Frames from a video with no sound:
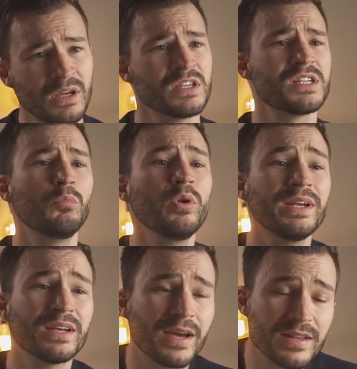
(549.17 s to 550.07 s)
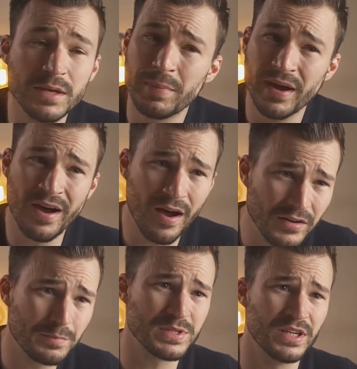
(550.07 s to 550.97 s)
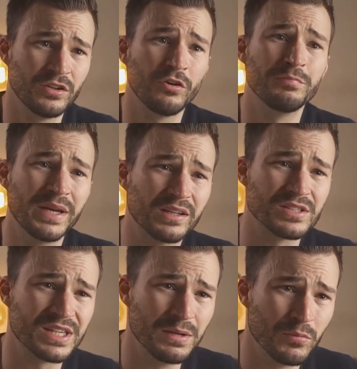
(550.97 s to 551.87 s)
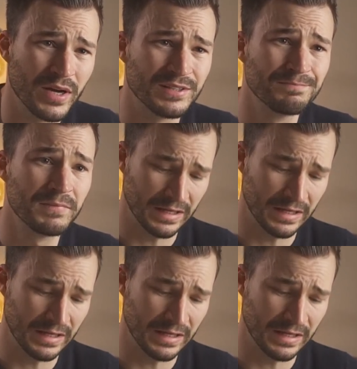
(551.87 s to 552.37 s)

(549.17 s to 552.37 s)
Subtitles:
Some will indicate they pay 100% of medical scheme rate,